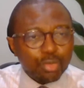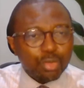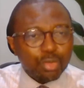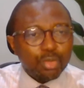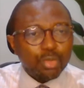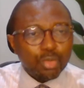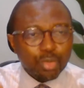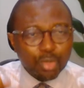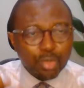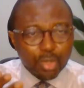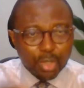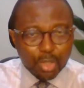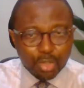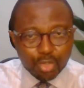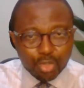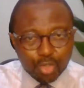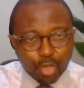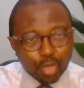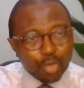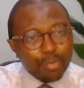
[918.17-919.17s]
to
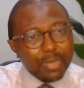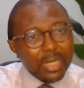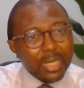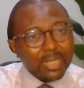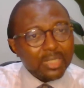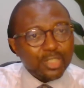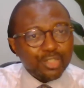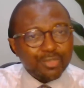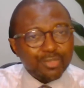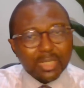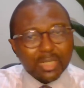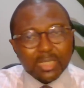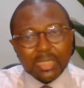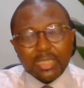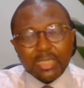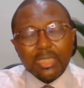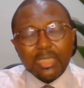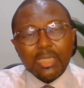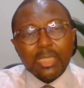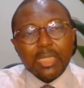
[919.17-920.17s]
document this strategy.